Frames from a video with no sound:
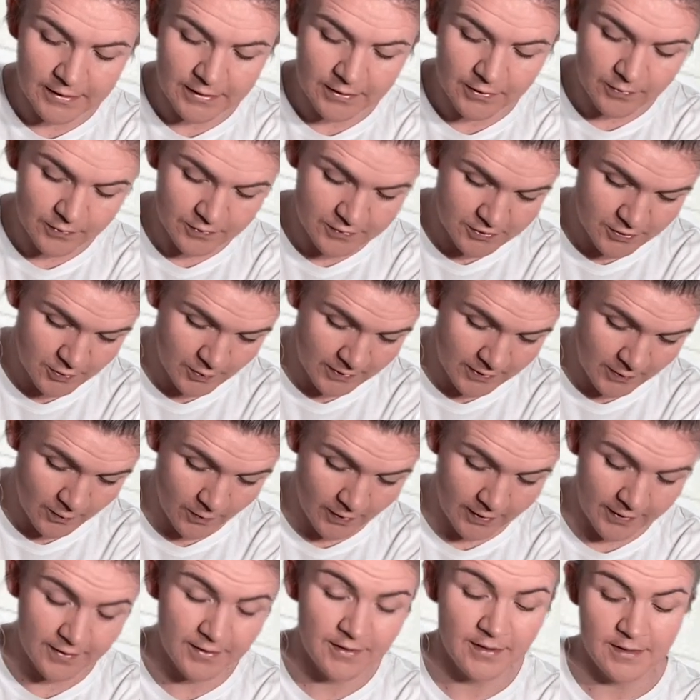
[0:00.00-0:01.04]
equals
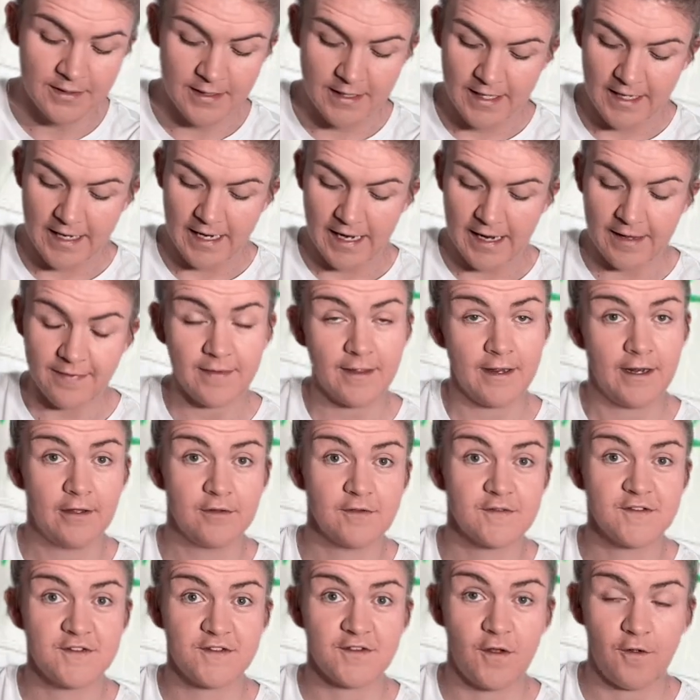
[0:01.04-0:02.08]
21. And then I'll
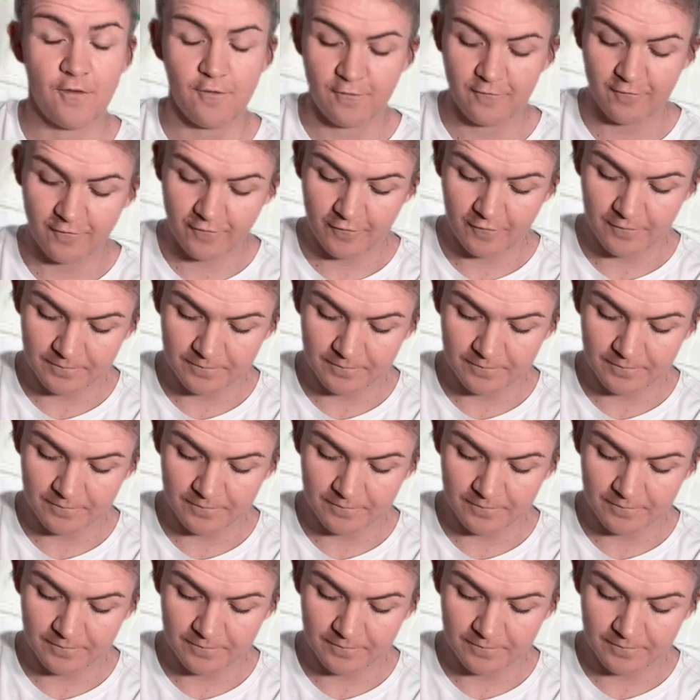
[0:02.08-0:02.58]
solve.